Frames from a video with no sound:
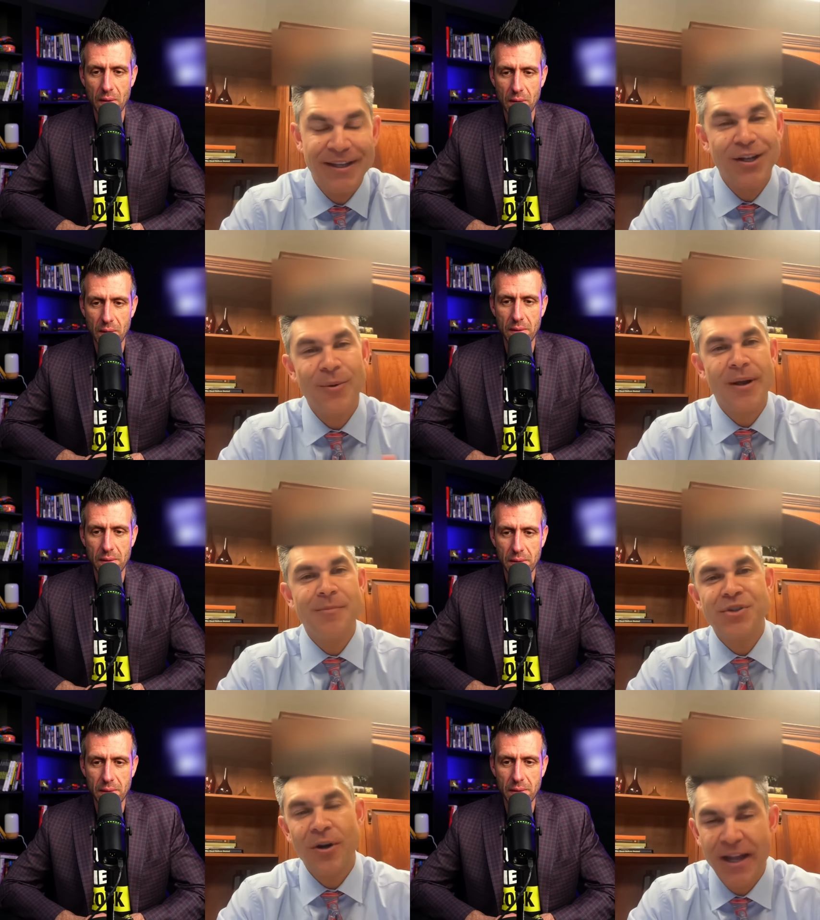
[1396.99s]
Speaker 1: You know what? I'm
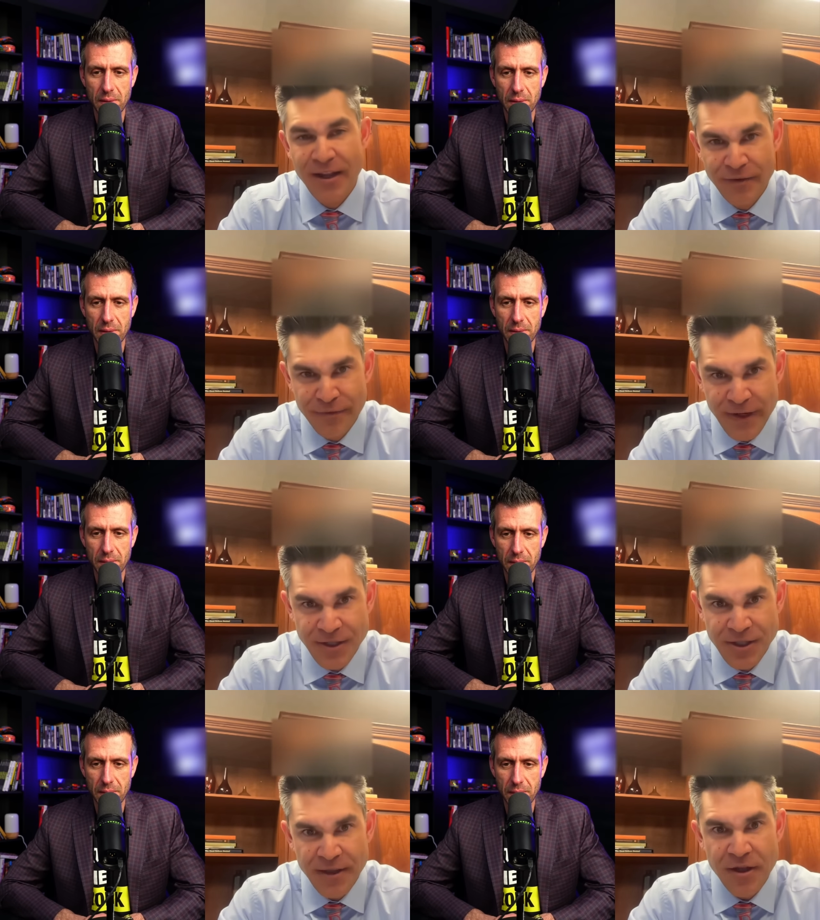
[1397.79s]
sorry I
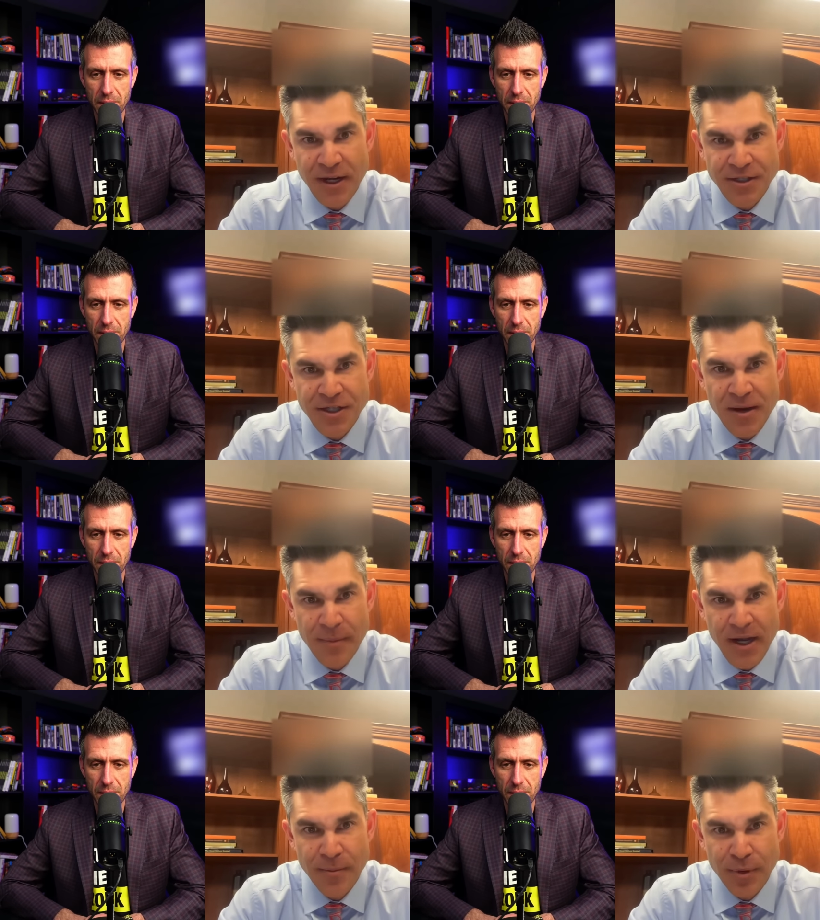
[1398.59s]
offended you. I thought I'd stop
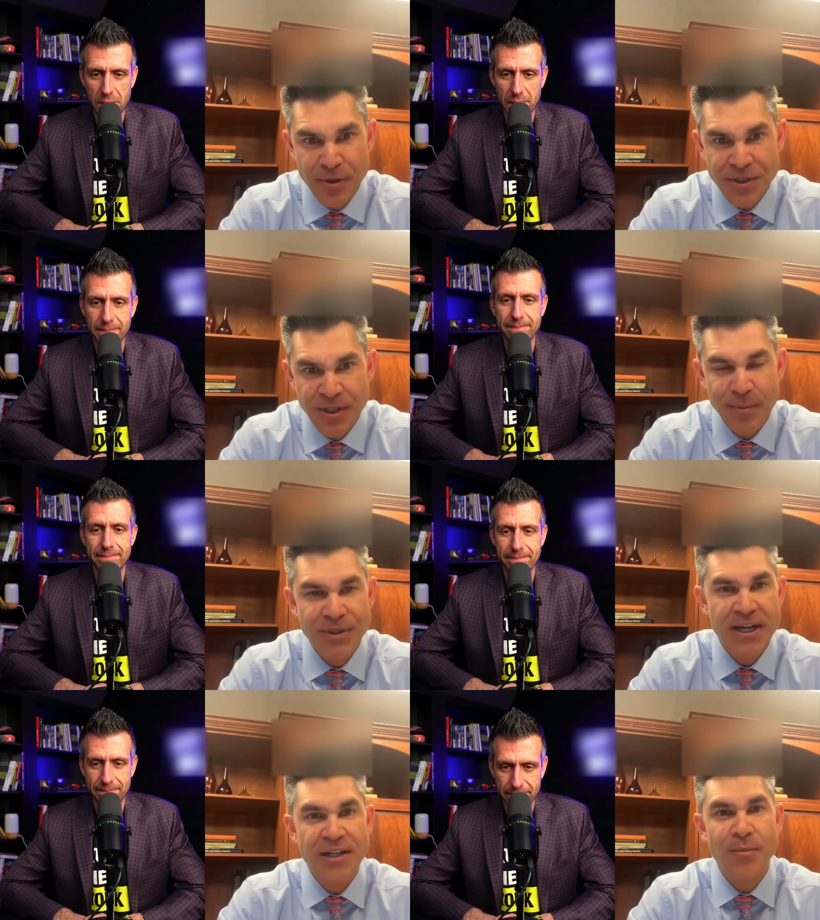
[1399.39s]
by in person to
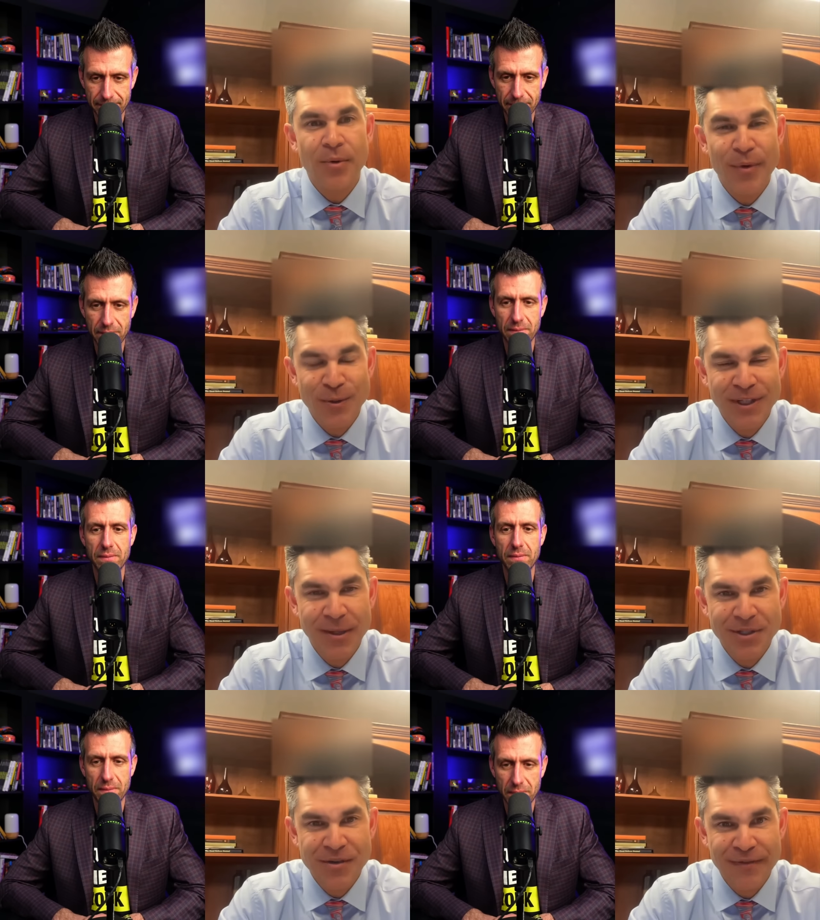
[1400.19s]
protect and promote the
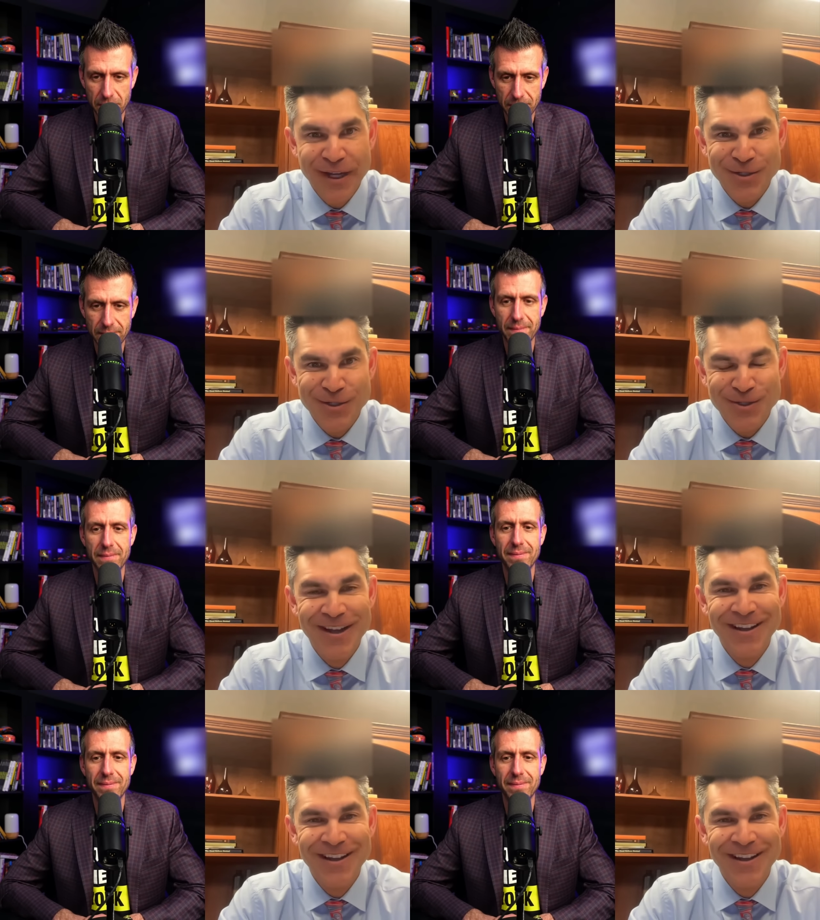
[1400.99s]
image of agents.